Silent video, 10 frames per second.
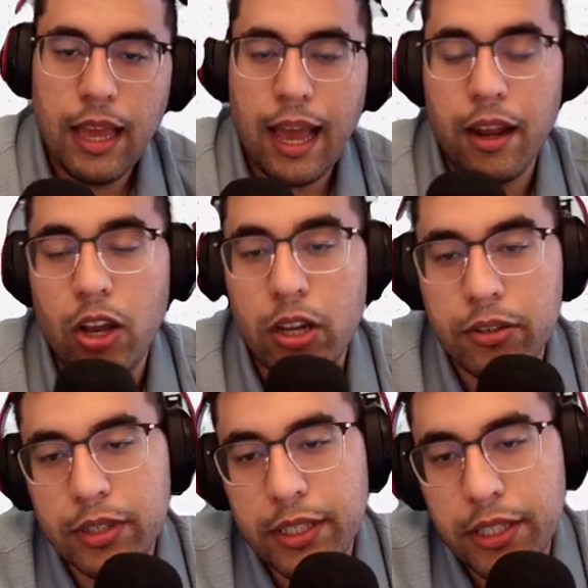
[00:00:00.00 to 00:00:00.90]
Had
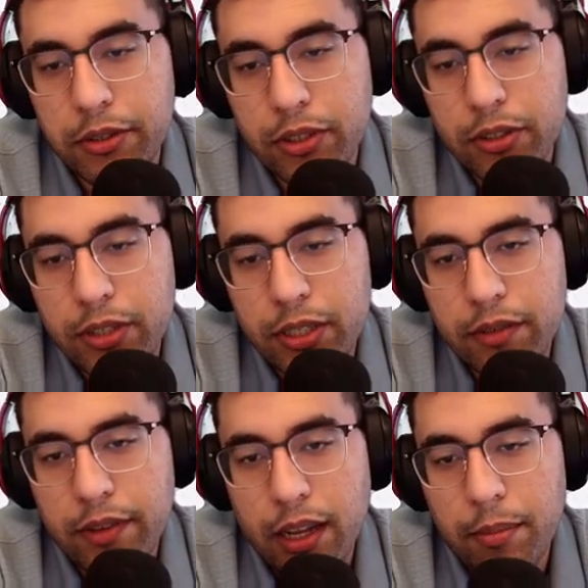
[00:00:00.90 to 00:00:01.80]
100 users
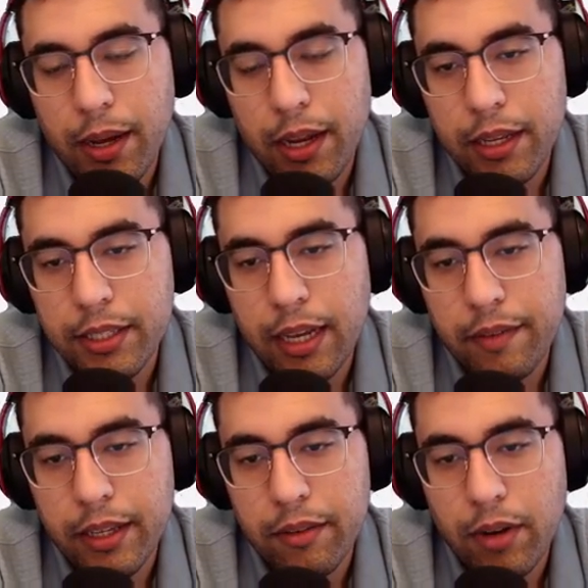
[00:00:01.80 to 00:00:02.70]
divided by
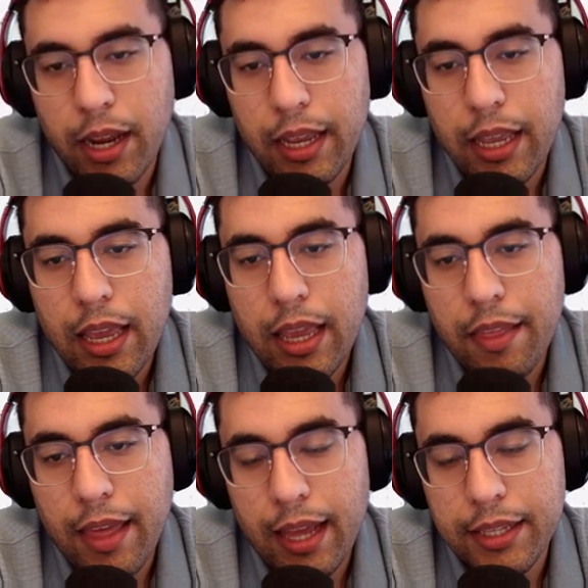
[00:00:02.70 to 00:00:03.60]
7, right?
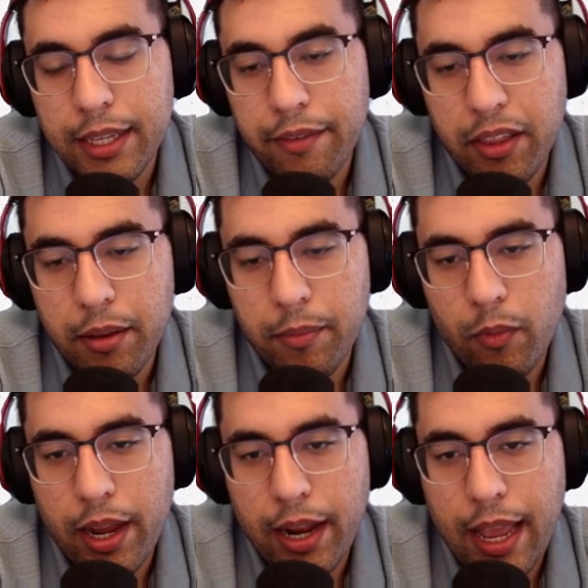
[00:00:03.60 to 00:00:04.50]
That 7 of them
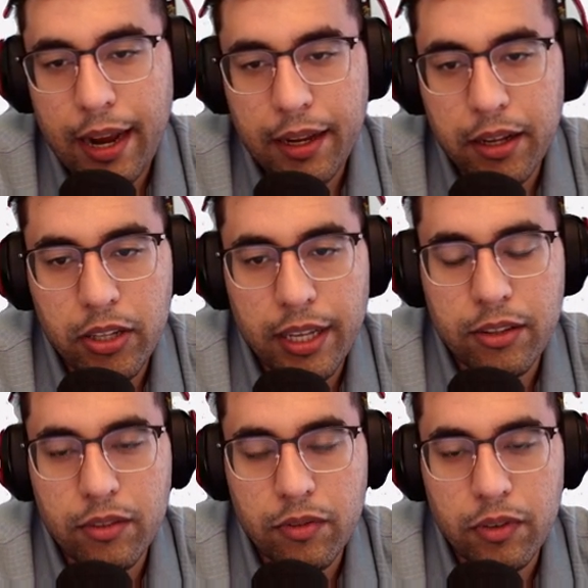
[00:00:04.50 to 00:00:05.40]
went ahead and
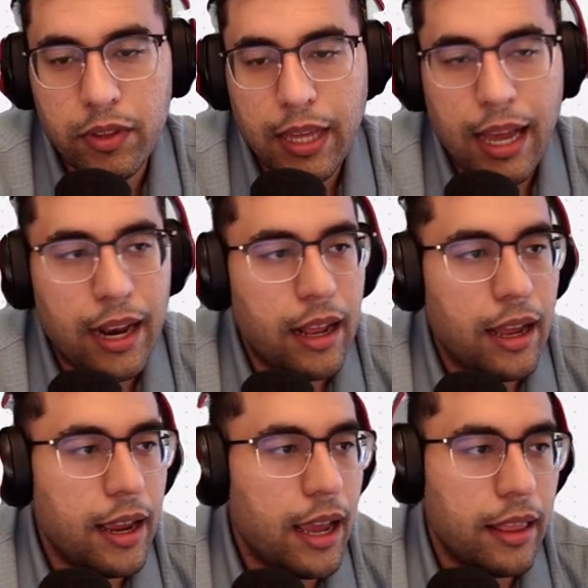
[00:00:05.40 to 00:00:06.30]
clicked through that.
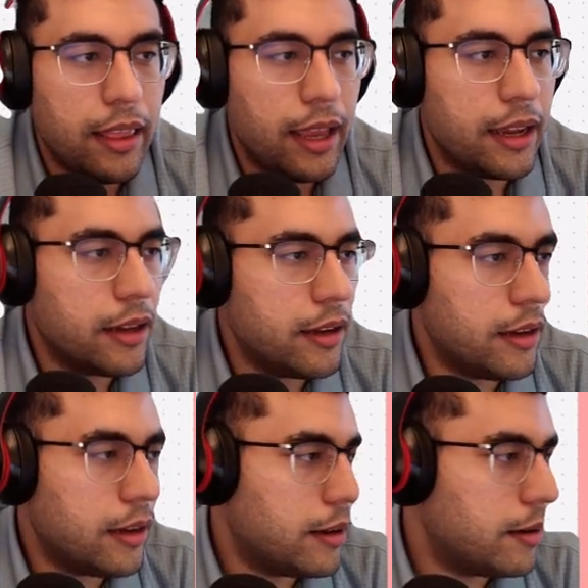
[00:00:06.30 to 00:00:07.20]
I had like
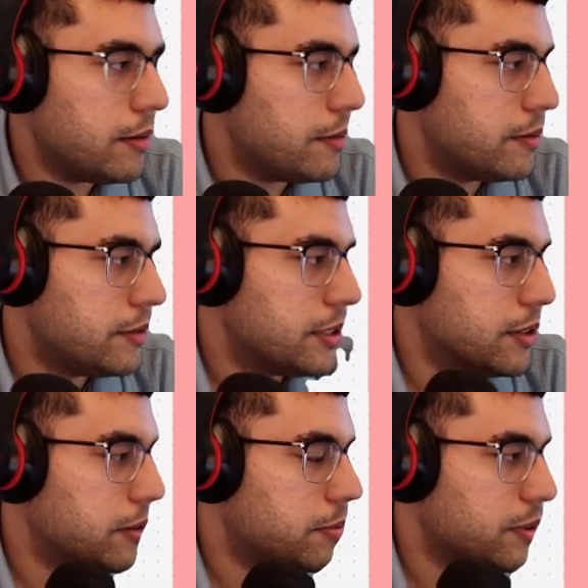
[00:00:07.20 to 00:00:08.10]

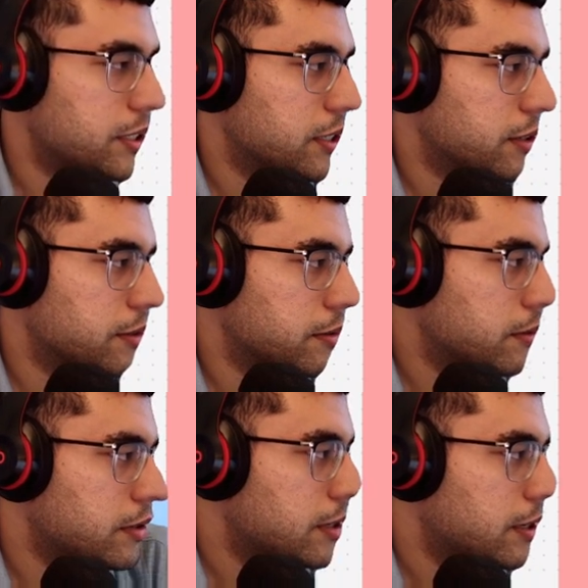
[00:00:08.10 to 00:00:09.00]

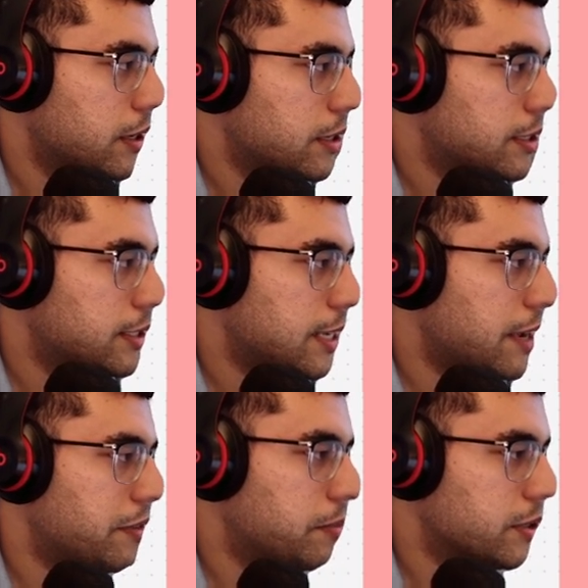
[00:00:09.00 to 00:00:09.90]

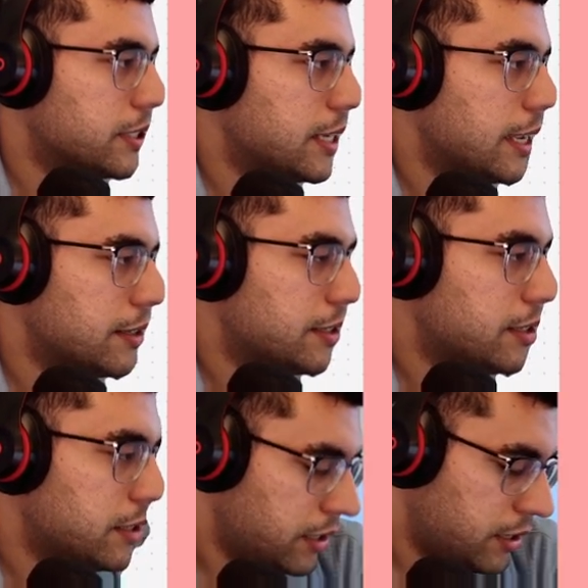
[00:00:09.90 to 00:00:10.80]
0.07%
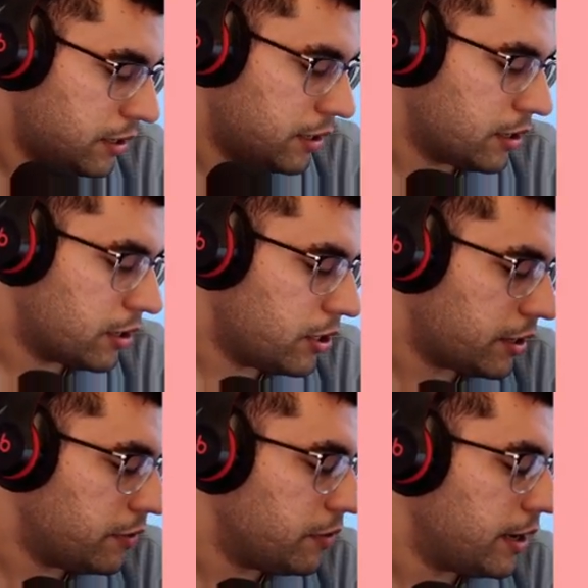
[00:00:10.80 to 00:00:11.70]

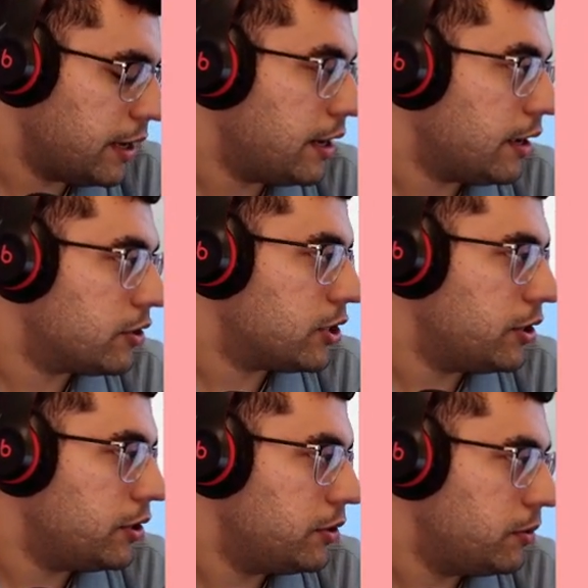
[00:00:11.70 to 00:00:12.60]
click-through rate, and I'll show
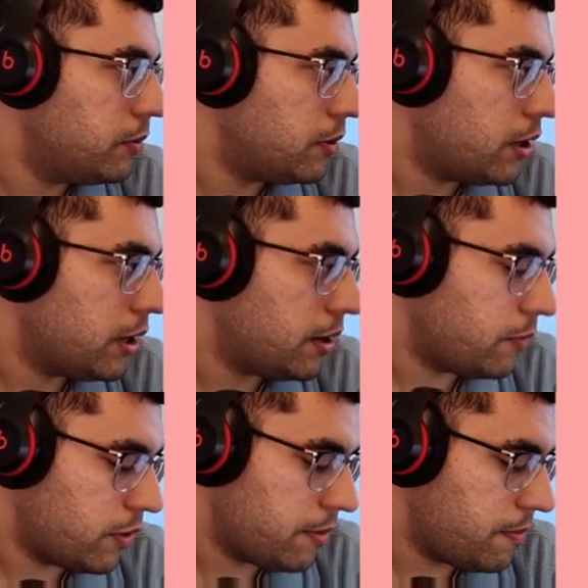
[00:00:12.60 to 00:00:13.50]
you
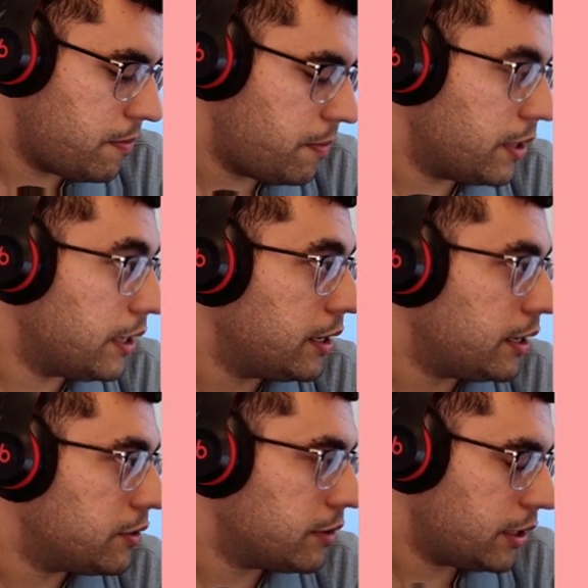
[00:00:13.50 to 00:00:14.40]
what bit.ly
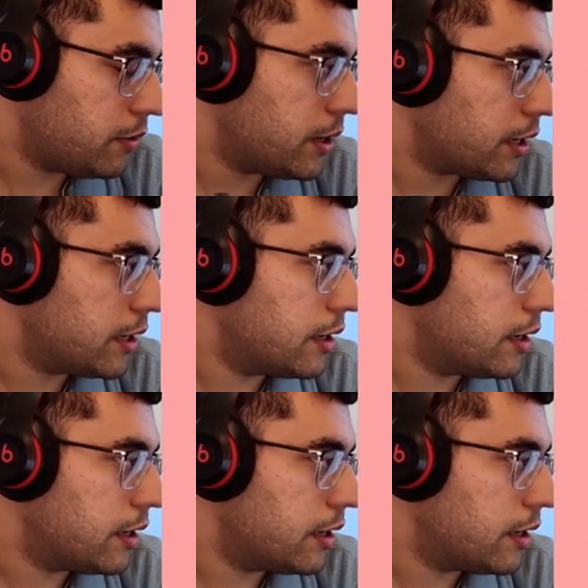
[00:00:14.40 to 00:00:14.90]
does really quick.